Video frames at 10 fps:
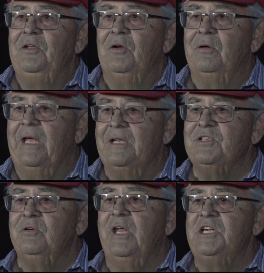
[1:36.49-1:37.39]
You know,
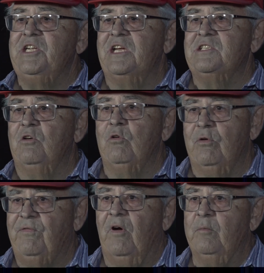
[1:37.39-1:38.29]
kids don't get a chance to
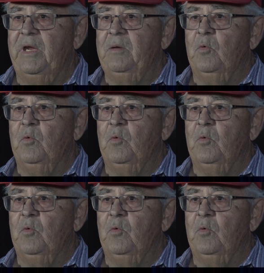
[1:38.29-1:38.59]
go to a farm